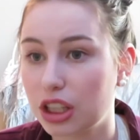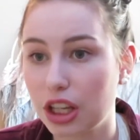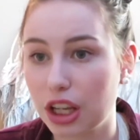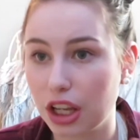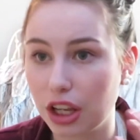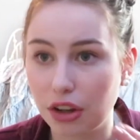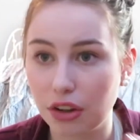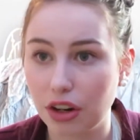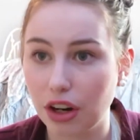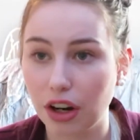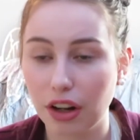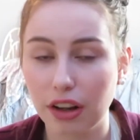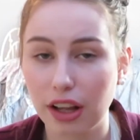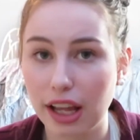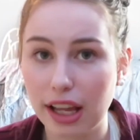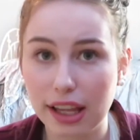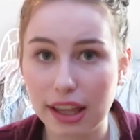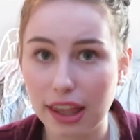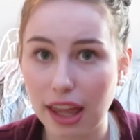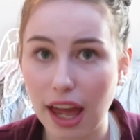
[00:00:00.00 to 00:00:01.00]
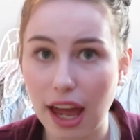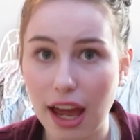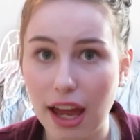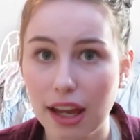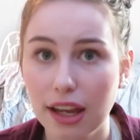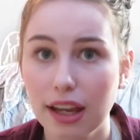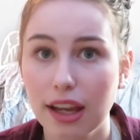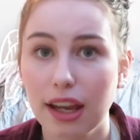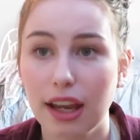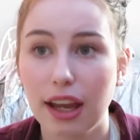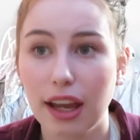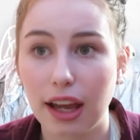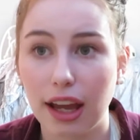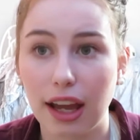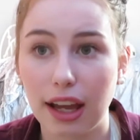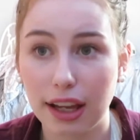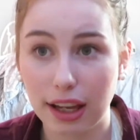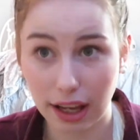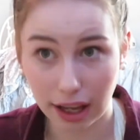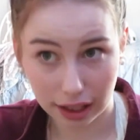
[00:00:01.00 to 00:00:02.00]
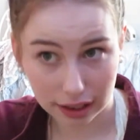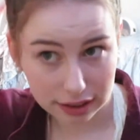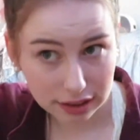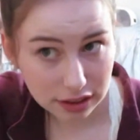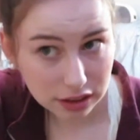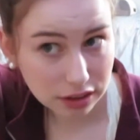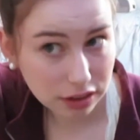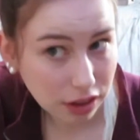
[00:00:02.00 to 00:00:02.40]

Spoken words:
cuter like that, I guess.